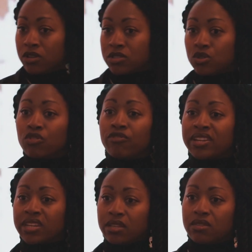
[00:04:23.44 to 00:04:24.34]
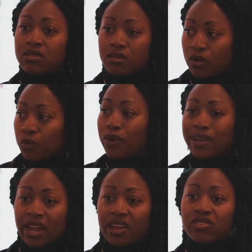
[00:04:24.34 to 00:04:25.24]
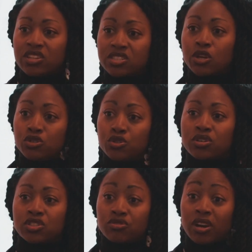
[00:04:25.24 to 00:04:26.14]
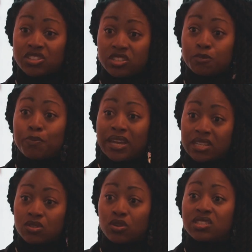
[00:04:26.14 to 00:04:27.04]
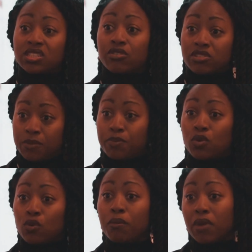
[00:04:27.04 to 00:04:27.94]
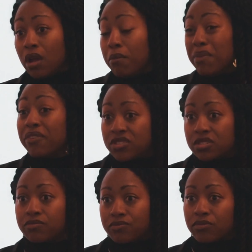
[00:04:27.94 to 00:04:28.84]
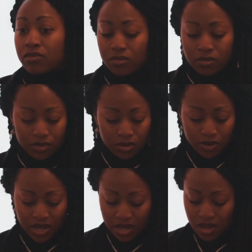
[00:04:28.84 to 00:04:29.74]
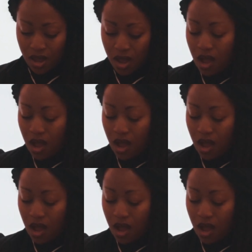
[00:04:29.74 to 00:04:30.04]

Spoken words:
So already we're getting these social constructions based on stereotypical myths. Okay?